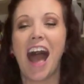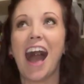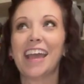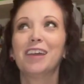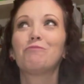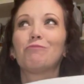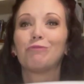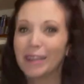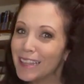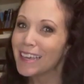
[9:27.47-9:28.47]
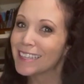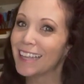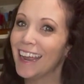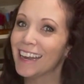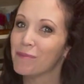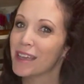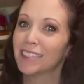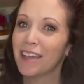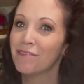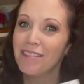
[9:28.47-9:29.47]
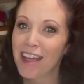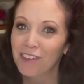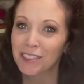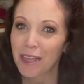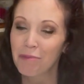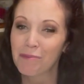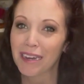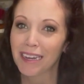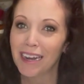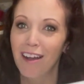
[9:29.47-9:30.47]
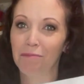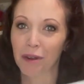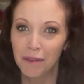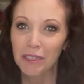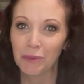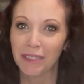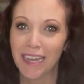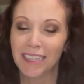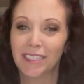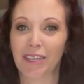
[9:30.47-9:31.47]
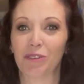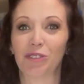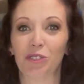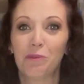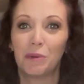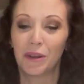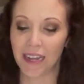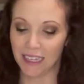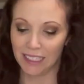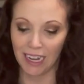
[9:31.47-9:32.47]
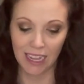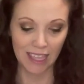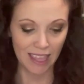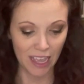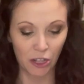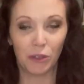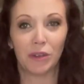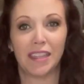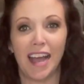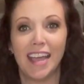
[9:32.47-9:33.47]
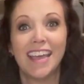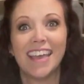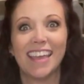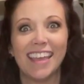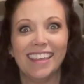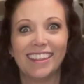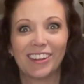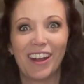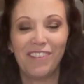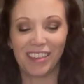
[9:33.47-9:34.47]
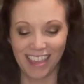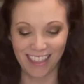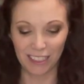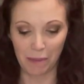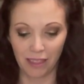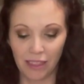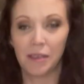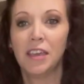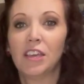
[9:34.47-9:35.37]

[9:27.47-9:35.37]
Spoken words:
I am really excited because I have never sublimated on PermaTwill yet. So super excited that they included that in their craft kit this month.